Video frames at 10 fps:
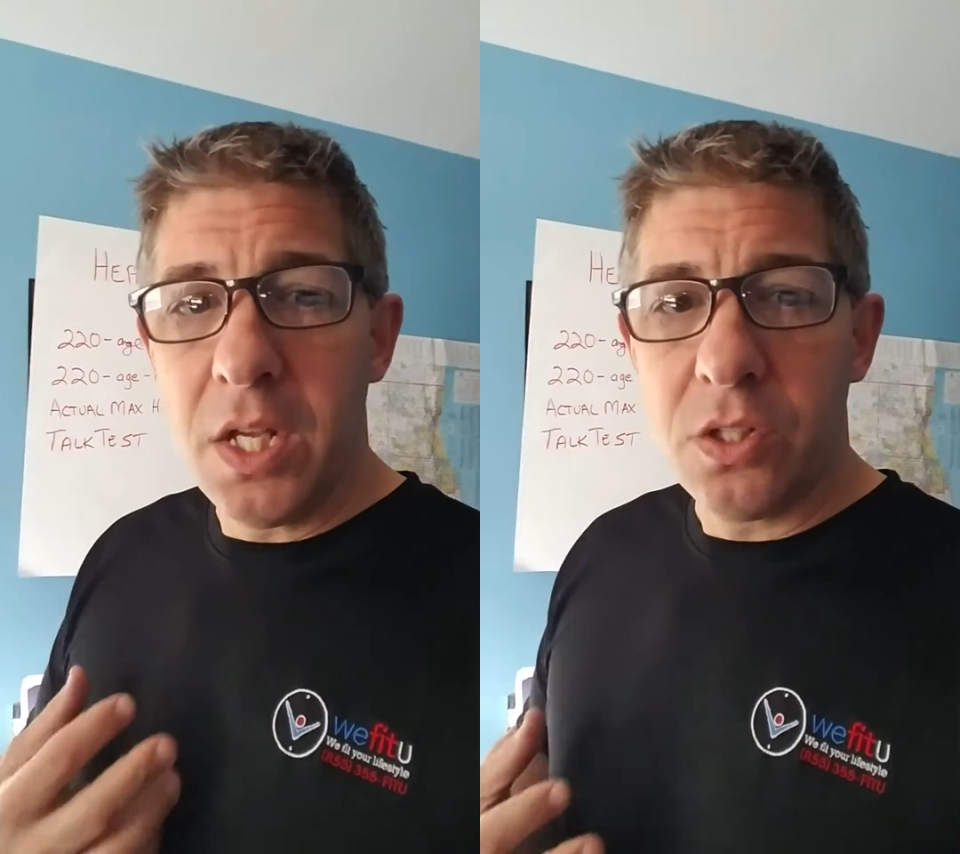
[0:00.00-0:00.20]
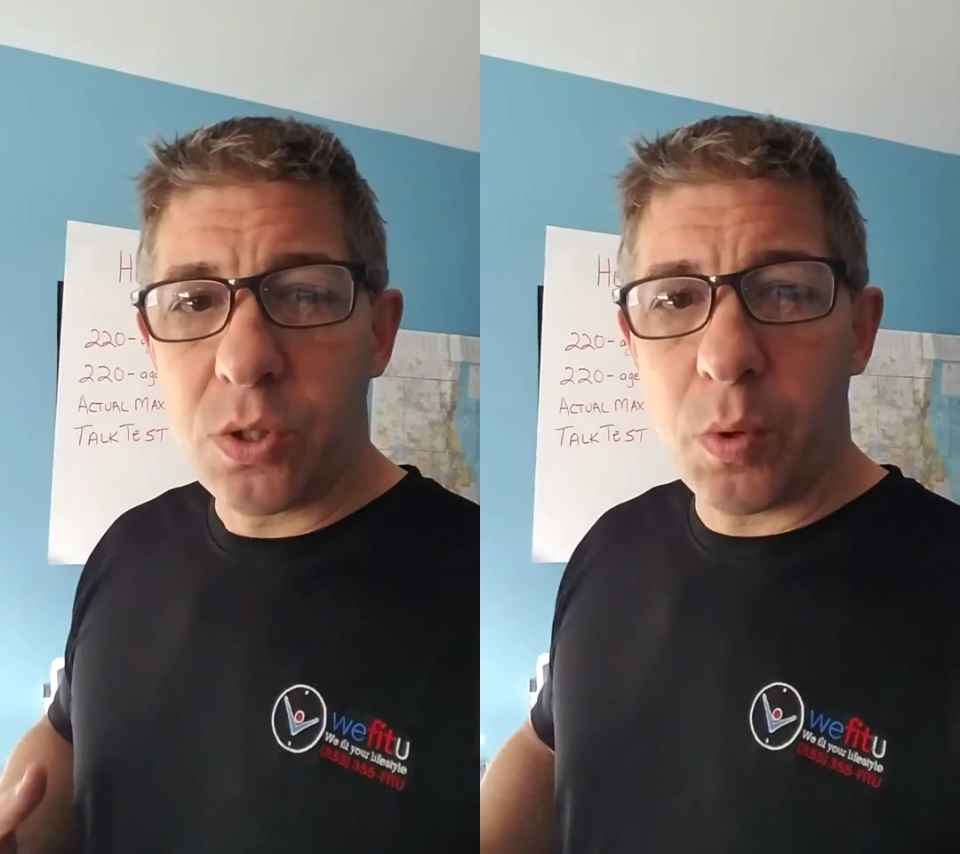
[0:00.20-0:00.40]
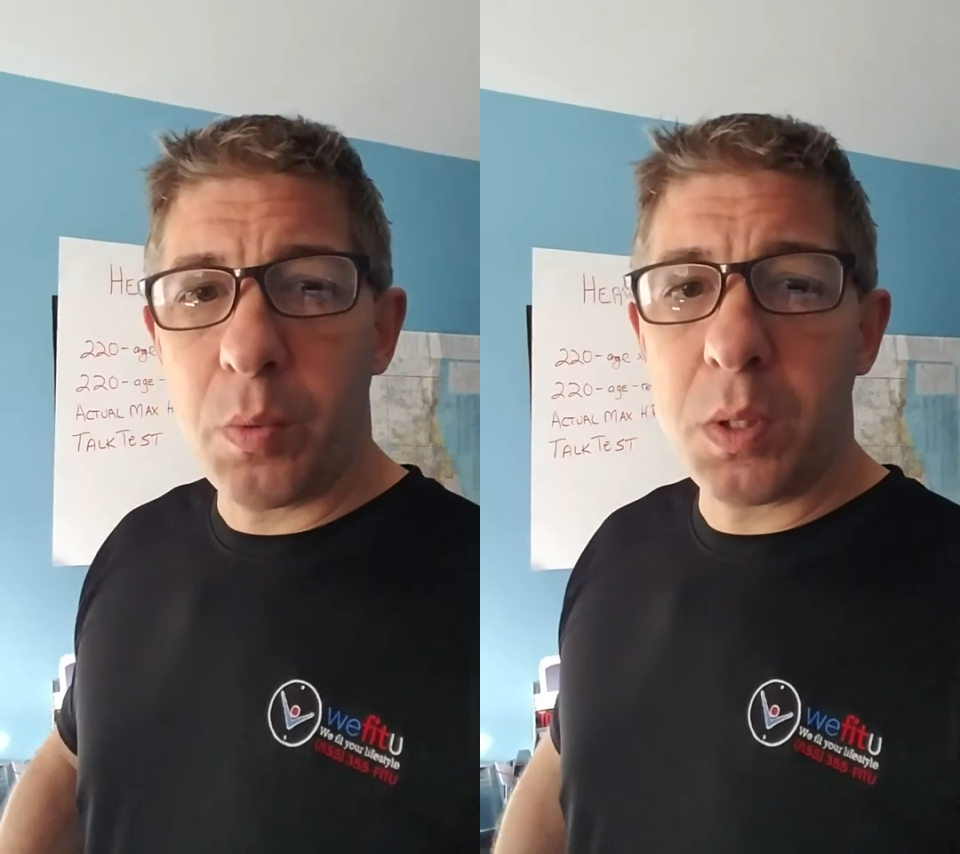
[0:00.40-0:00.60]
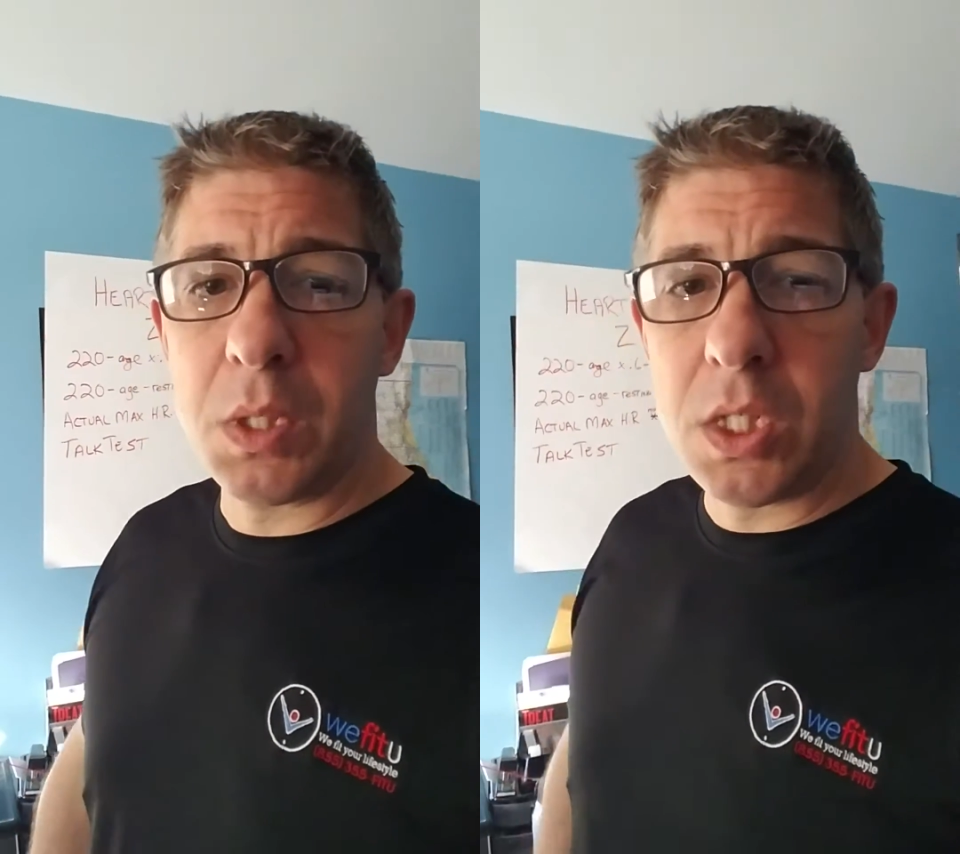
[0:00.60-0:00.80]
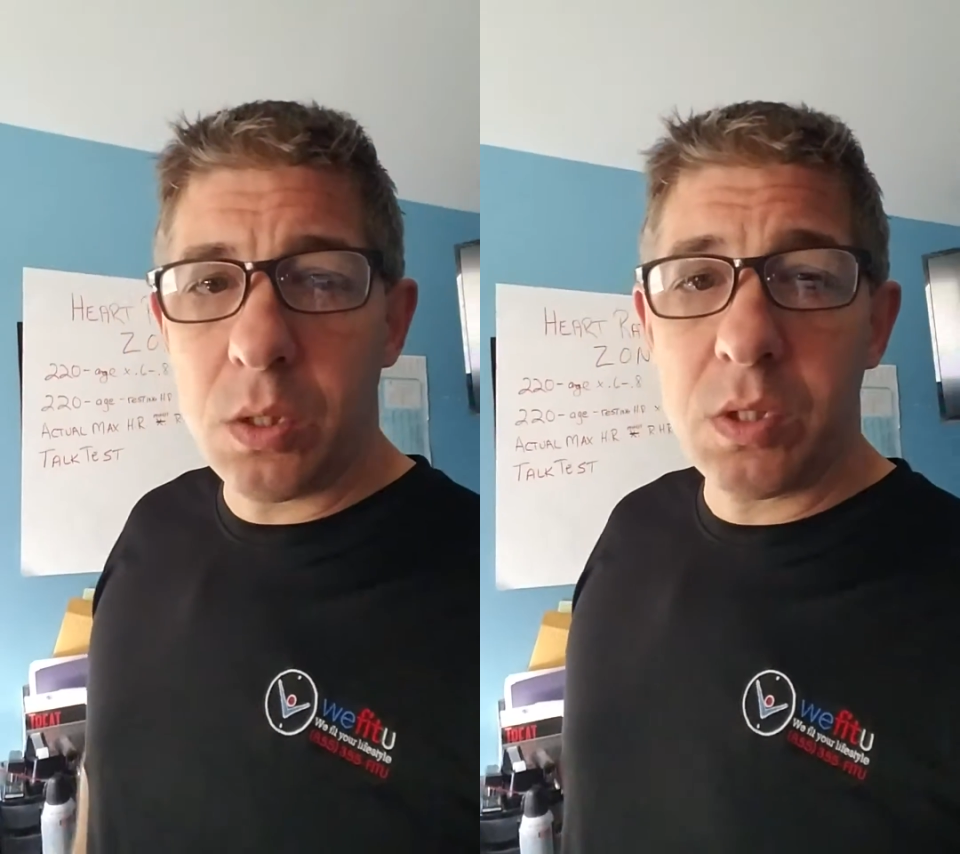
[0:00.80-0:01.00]
So what we
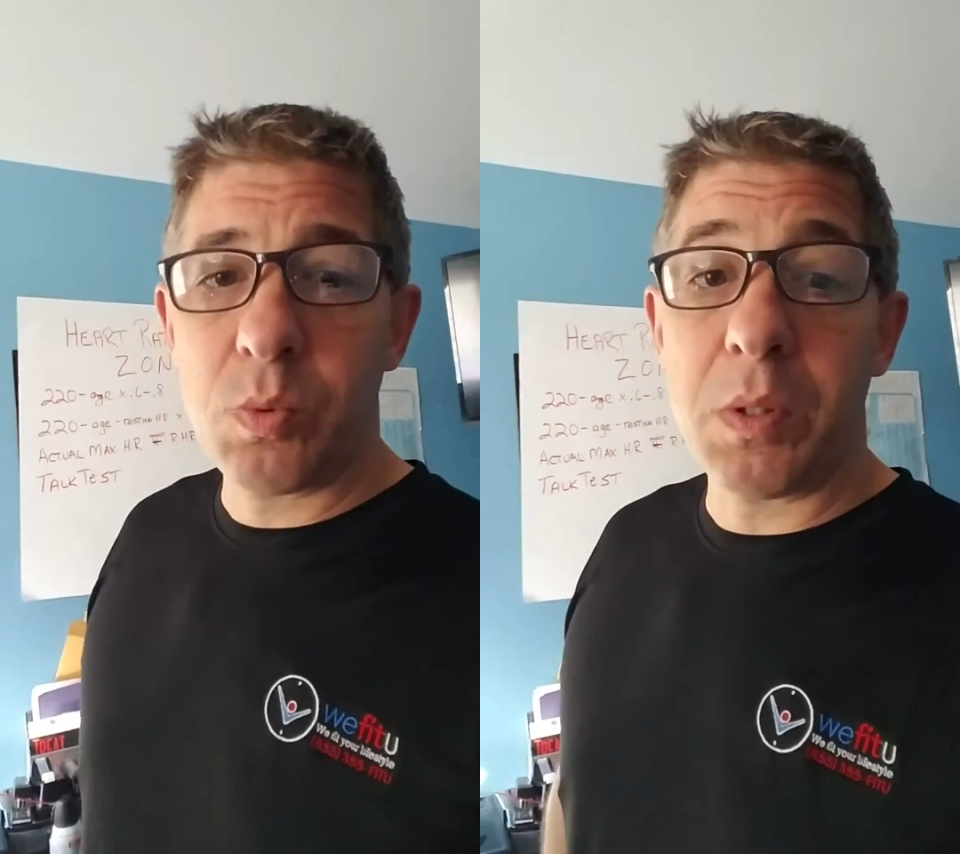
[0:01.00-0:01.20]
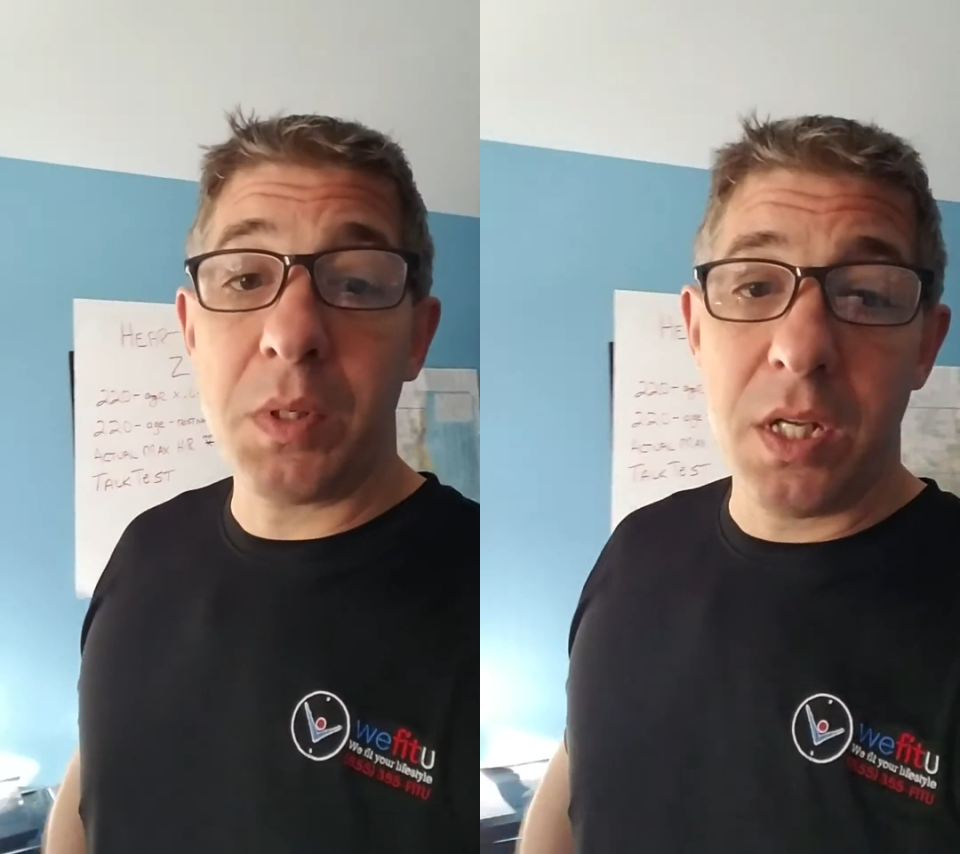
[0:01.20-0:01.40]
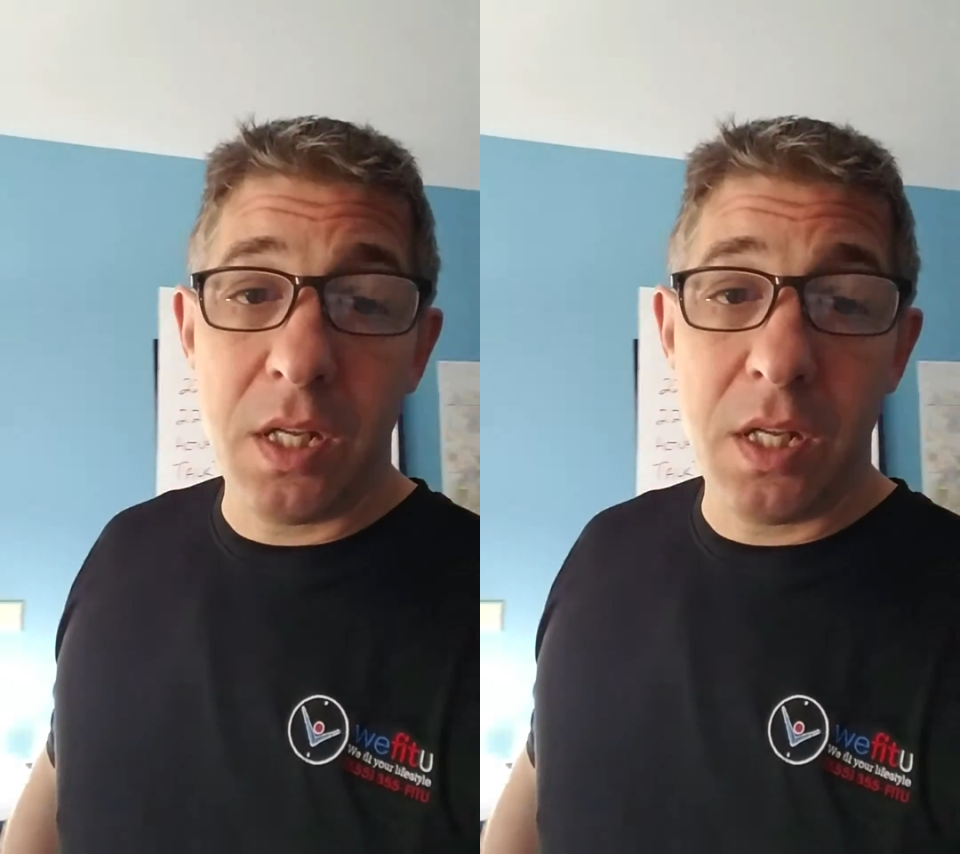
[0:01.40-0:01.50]
would do is we would